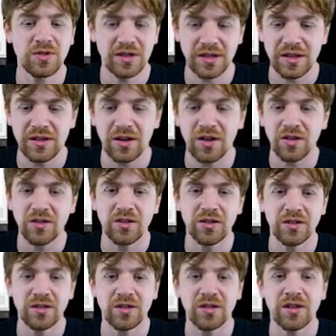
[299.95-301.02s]
see it on
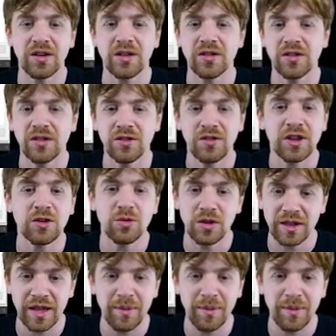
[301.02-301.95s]
a virtual